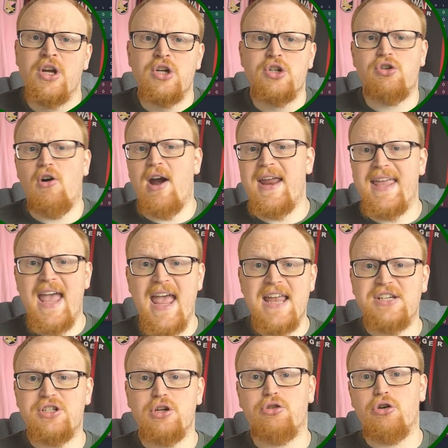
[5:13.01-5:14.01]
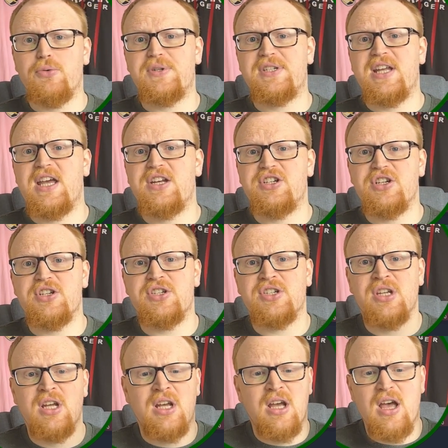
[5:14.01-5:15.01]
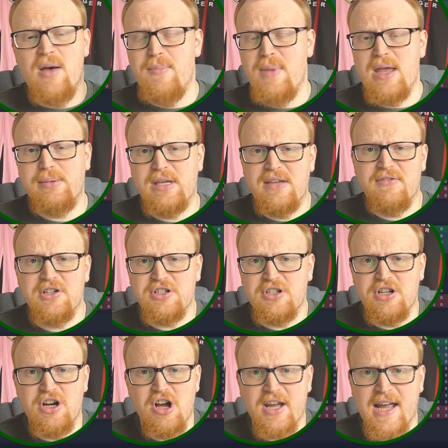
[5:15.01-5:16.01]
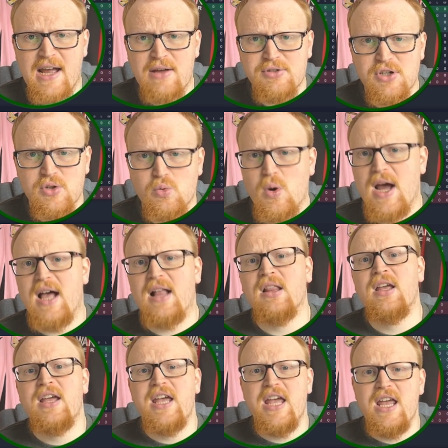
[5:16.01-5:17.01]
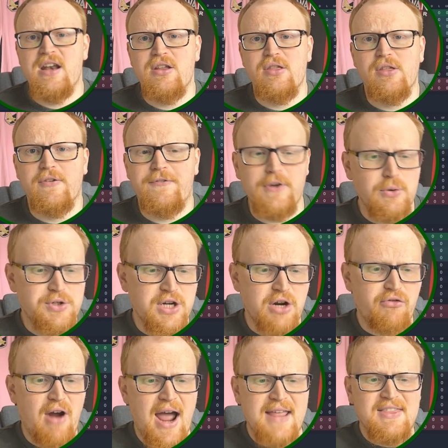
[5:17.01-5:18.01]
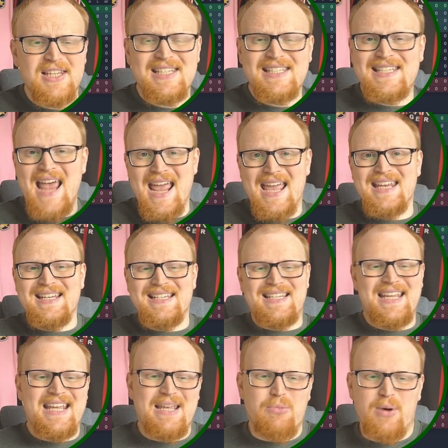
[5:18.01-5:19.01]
Try and get into the group stages, and maybe even to the knockouts as well in the future. Right, the second team we